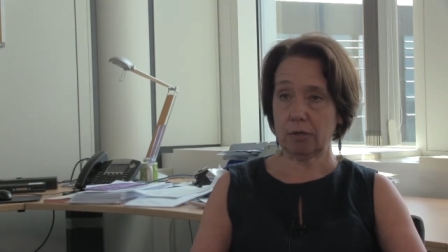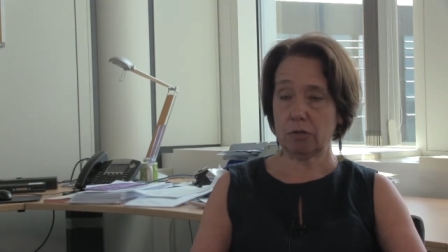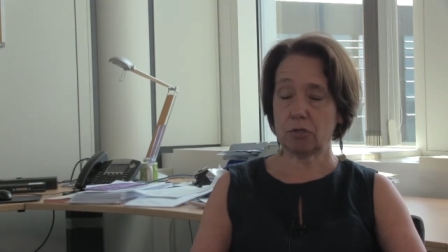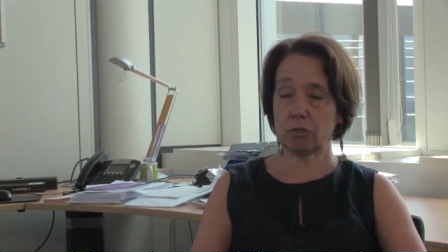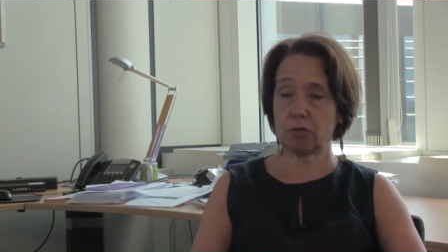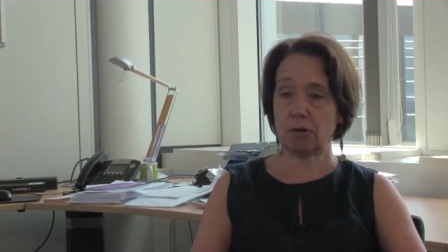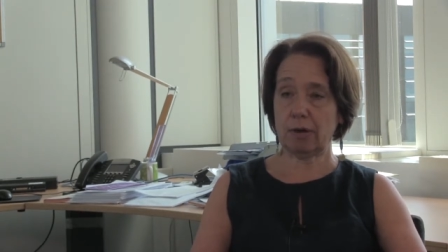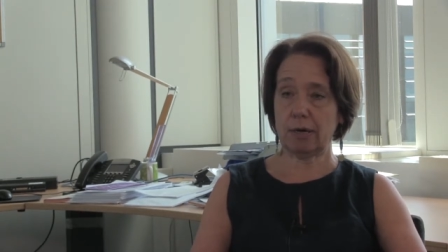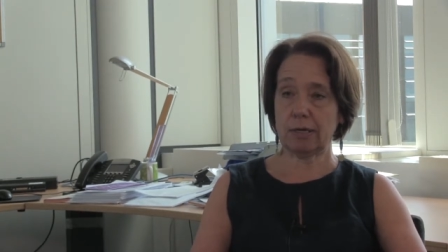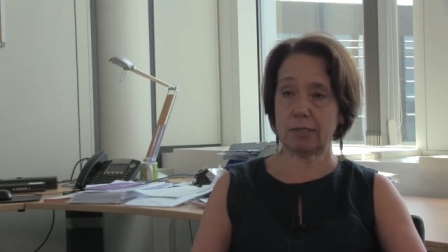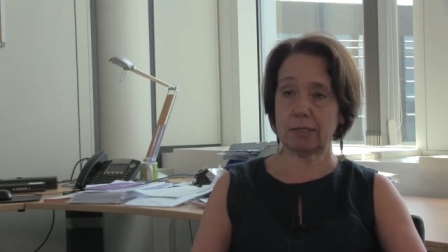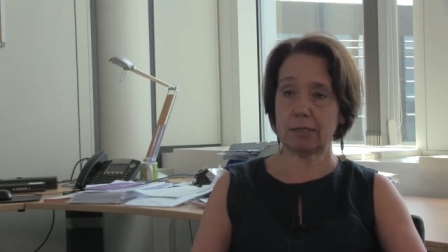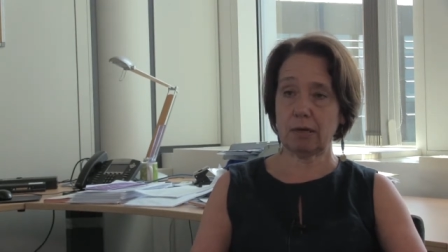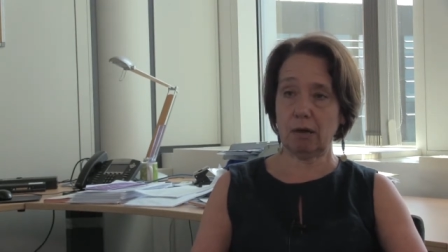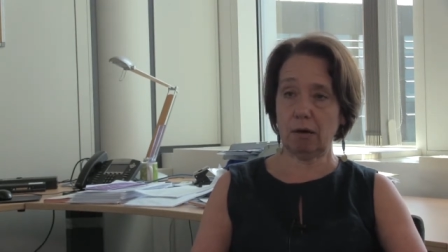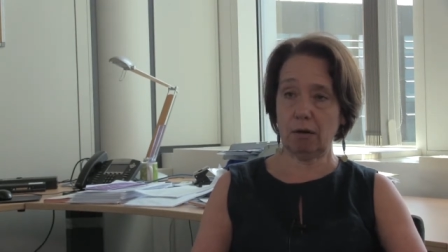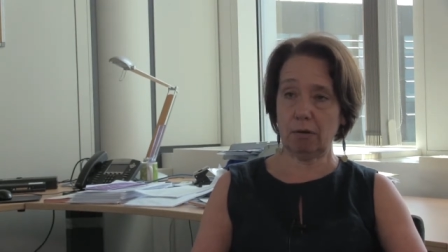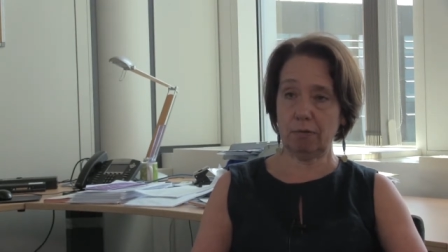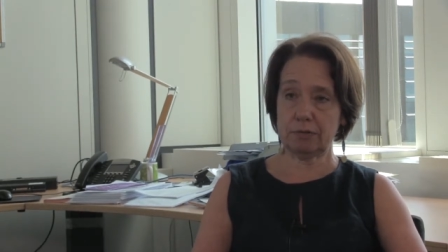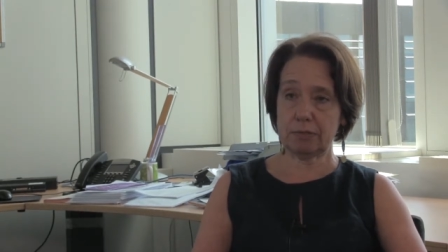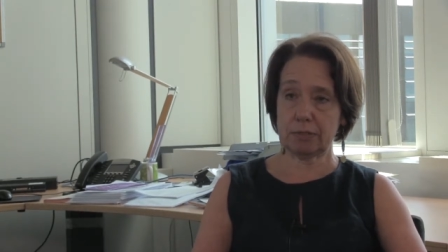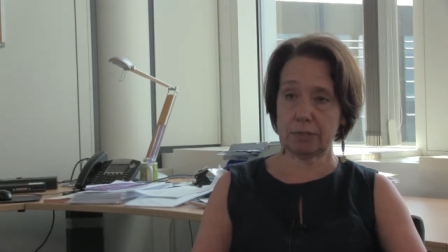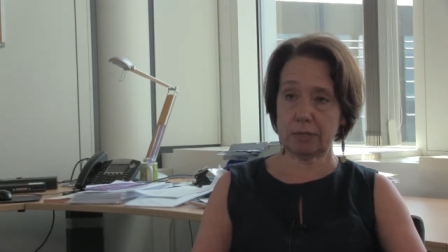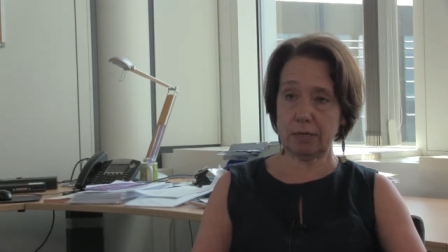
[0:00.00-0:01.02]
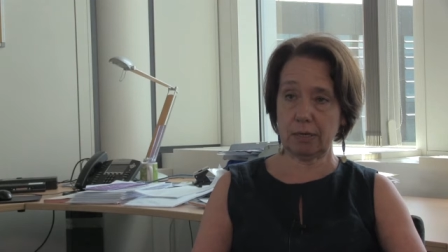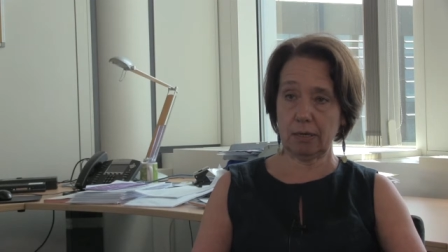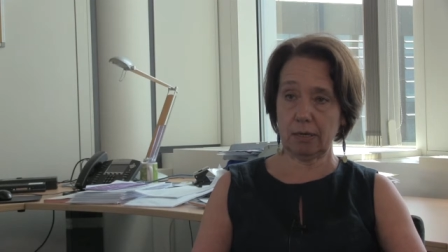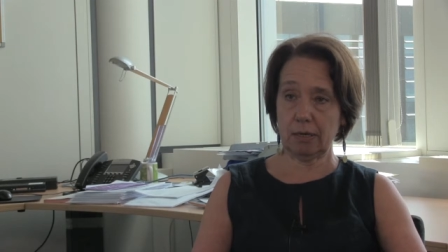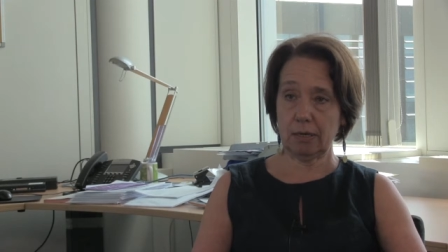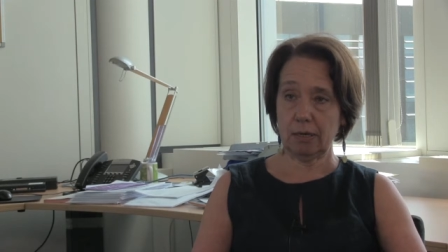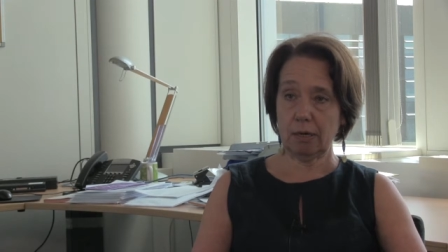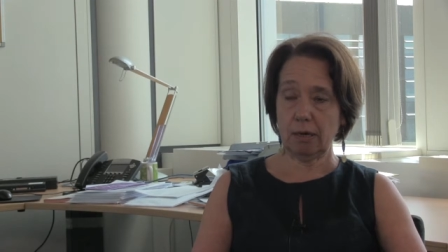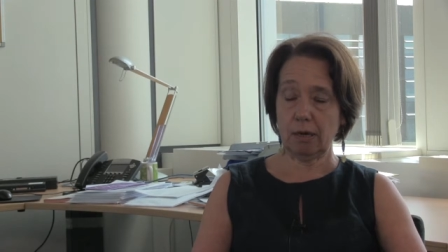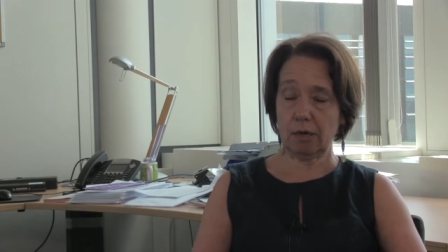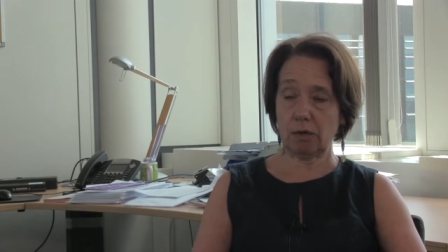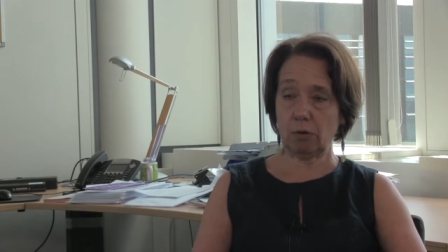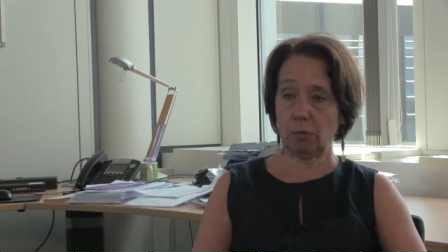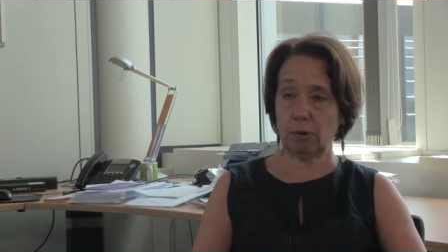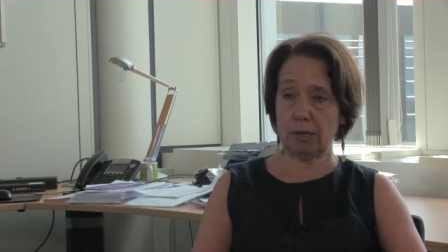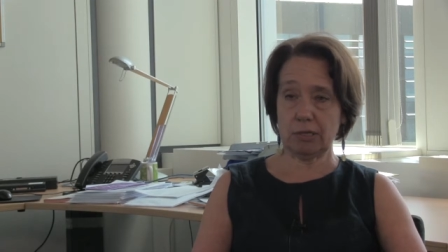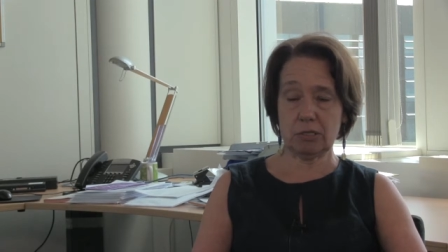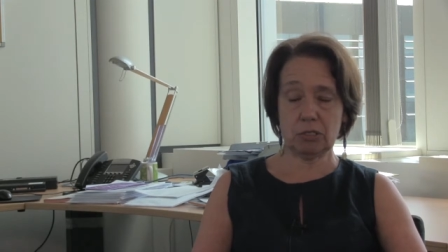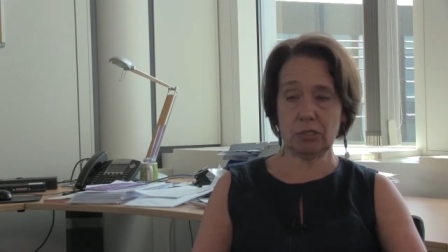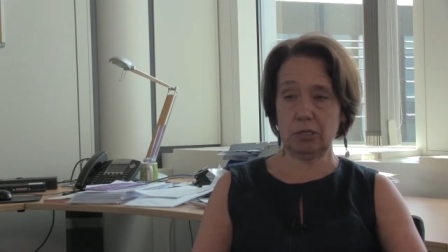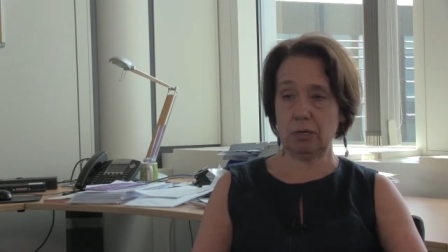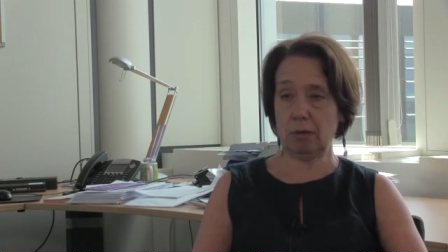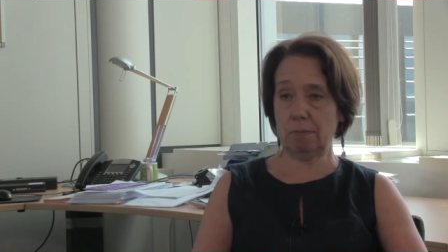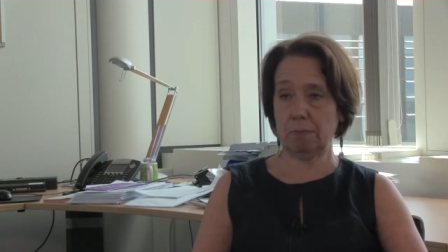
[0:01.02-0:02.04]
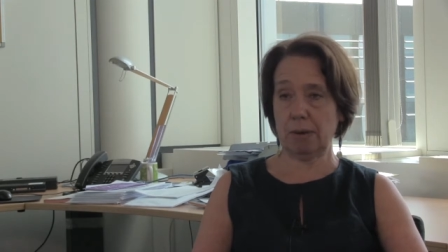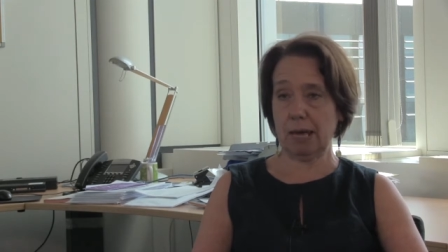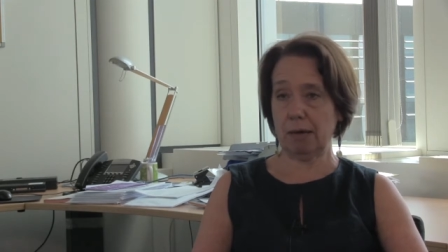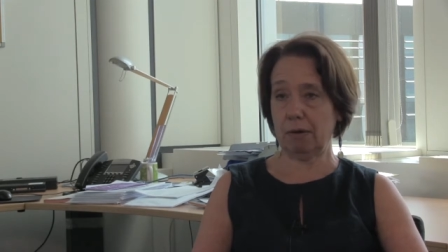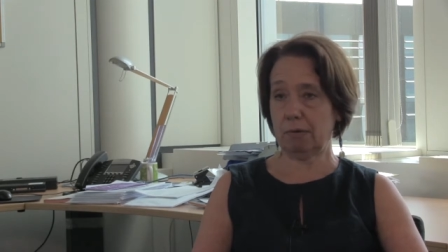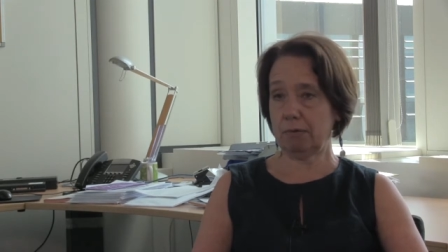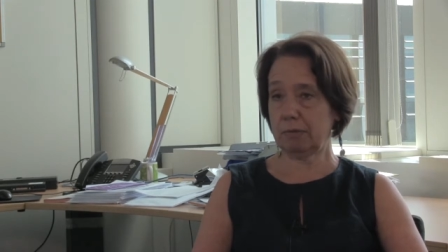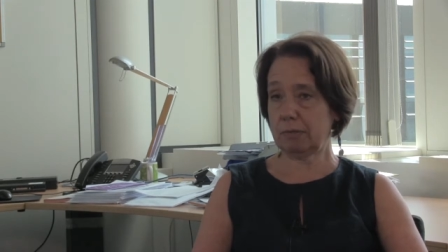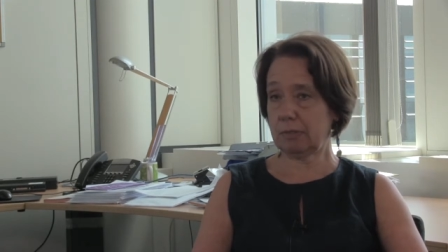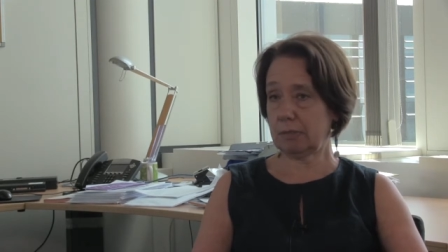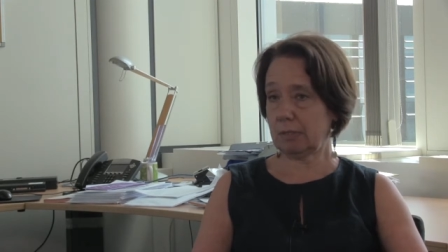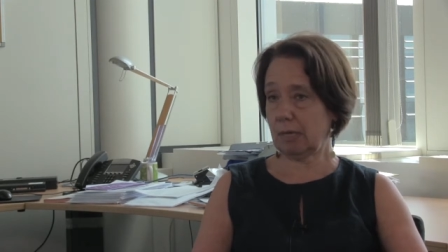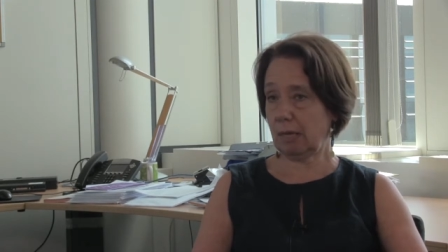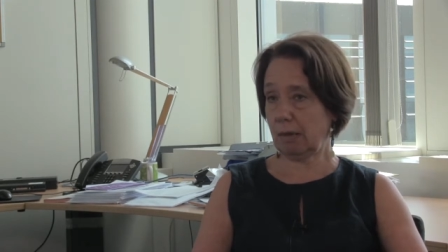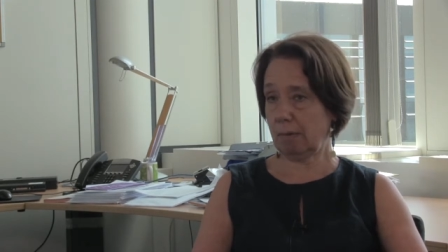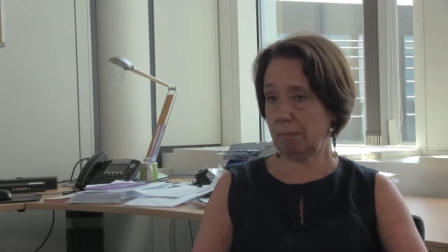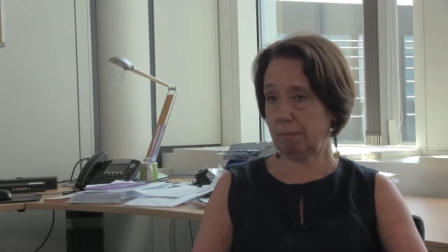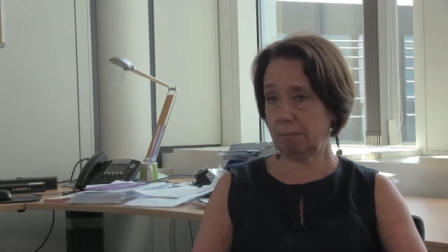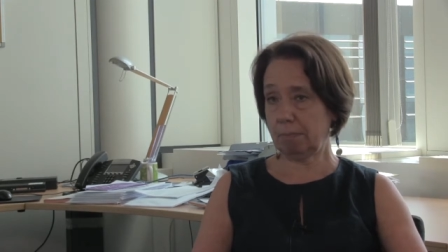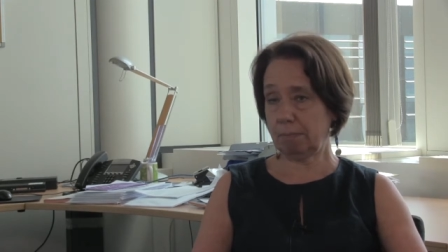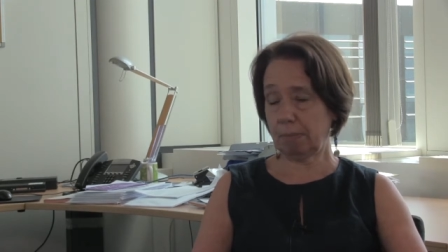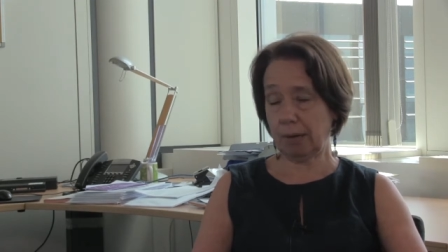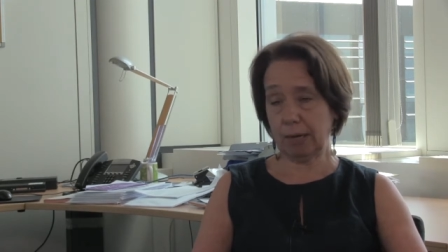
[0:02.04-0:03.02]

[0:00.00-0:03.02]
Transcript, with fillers: you're trying to answer a question about um,